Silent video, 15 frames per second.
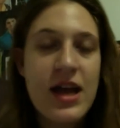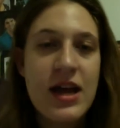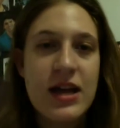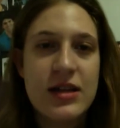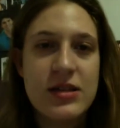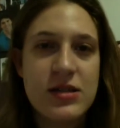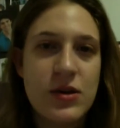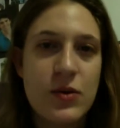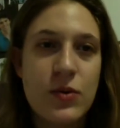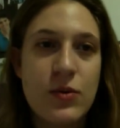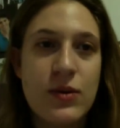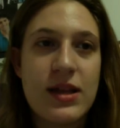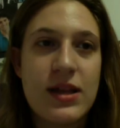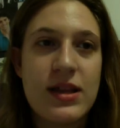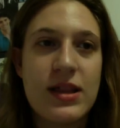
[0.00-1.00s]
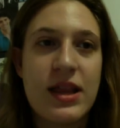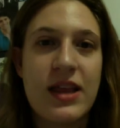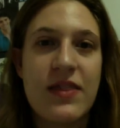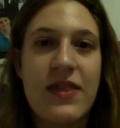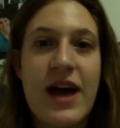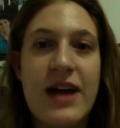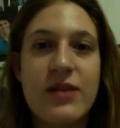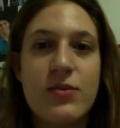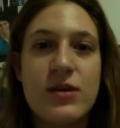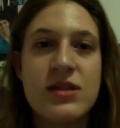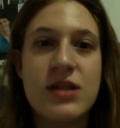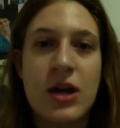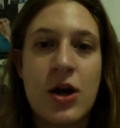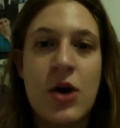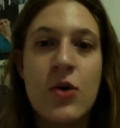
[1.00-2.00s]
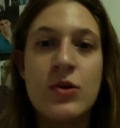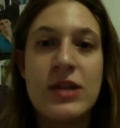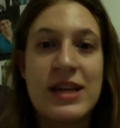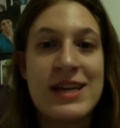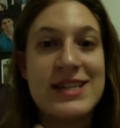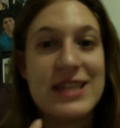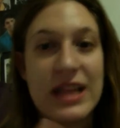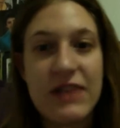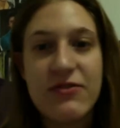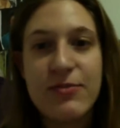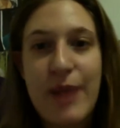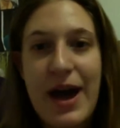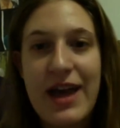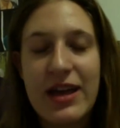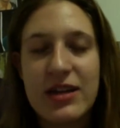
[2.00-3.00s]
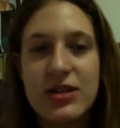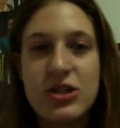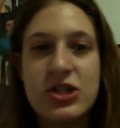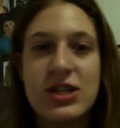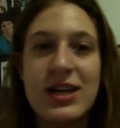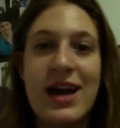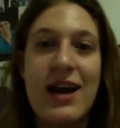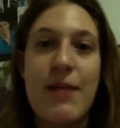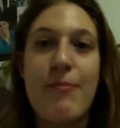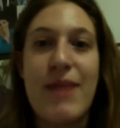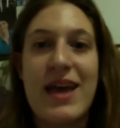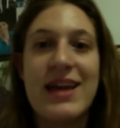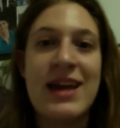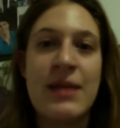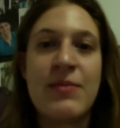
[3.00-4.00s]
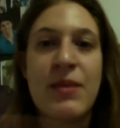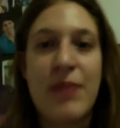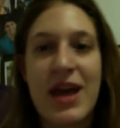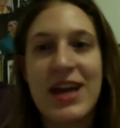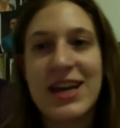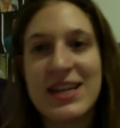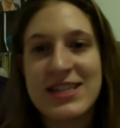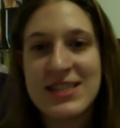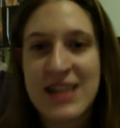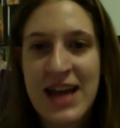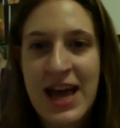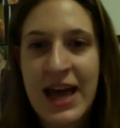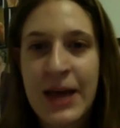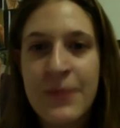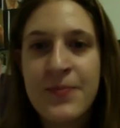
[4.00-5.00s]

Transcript: And so, that is the code that he's lived by, and she kind of made him the man he is today.